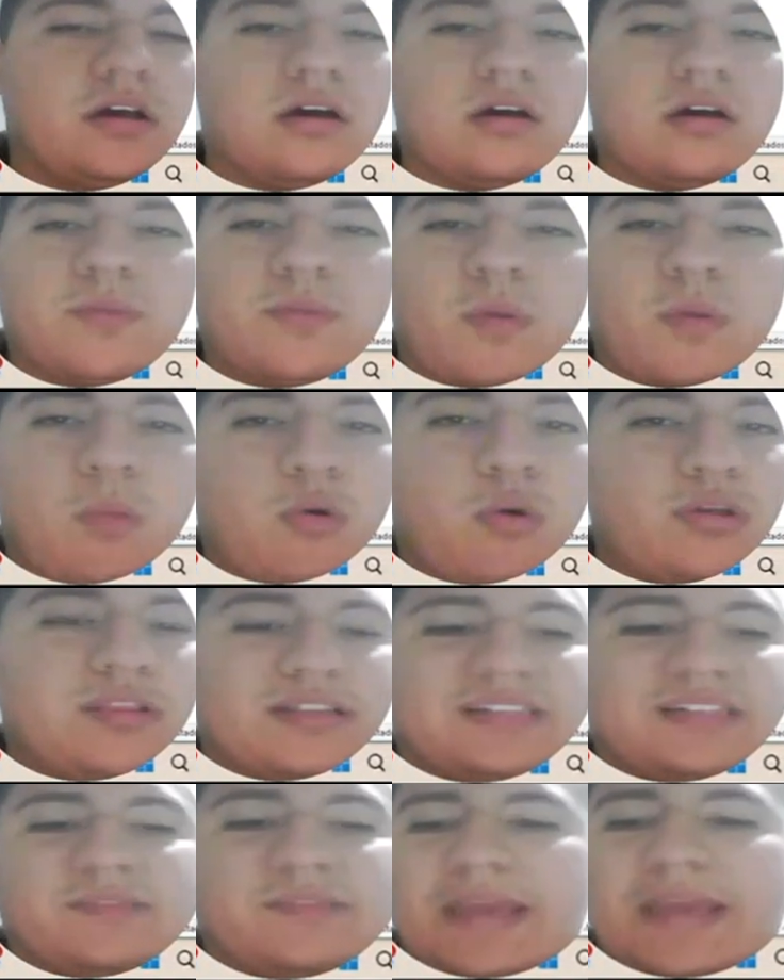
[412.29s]
promoting the
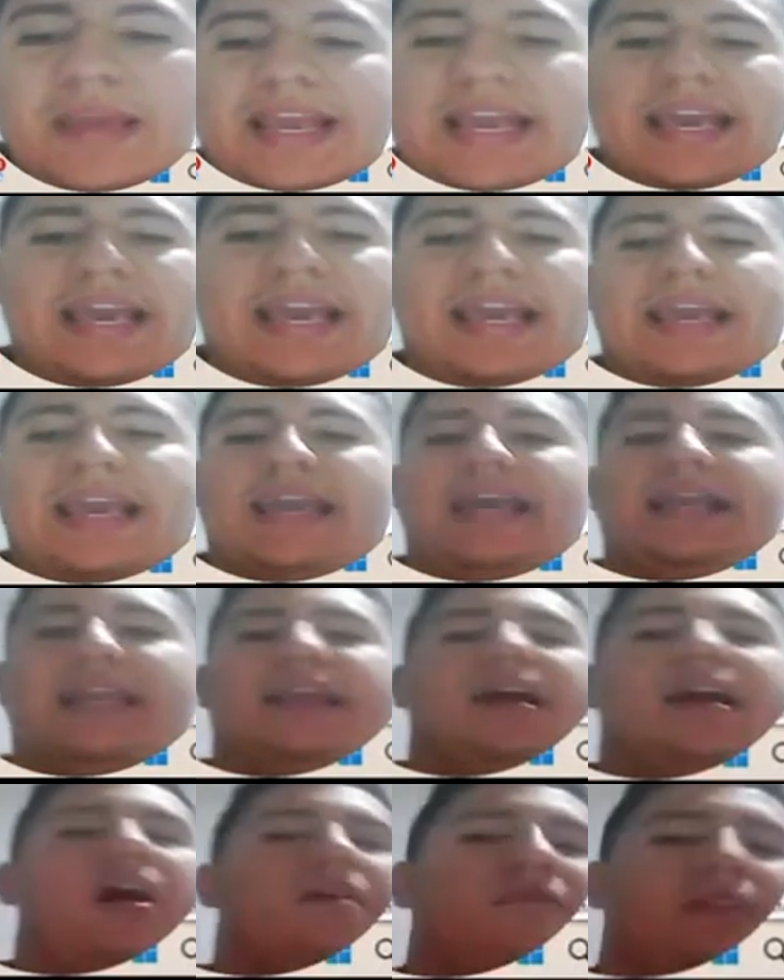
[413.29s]
speaking, the
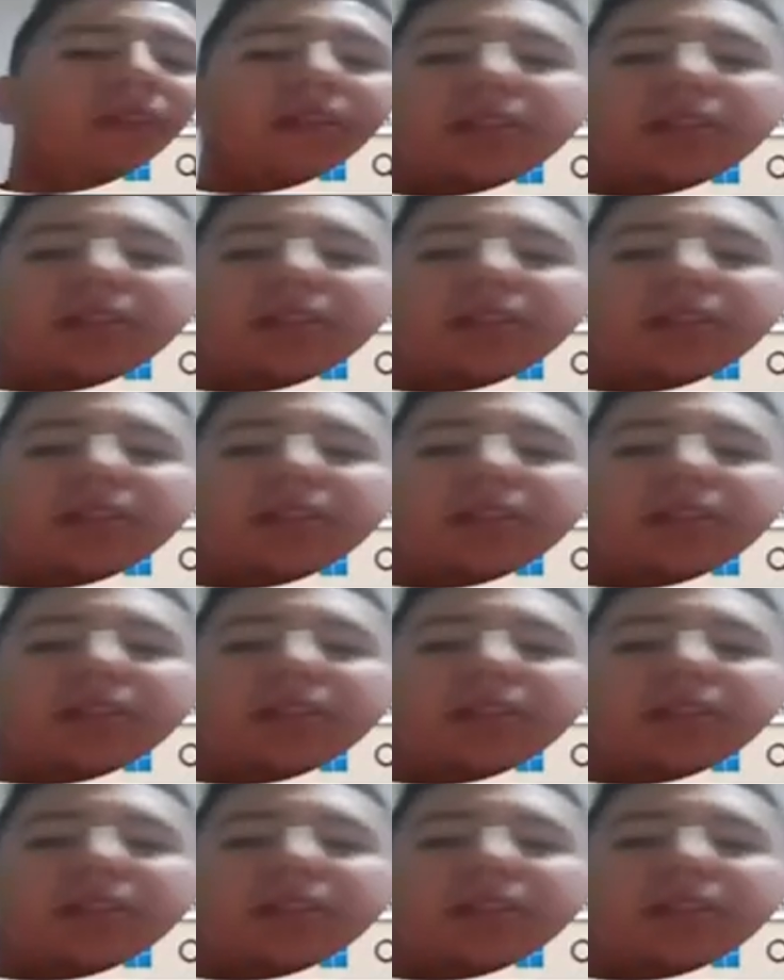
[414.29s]
confidence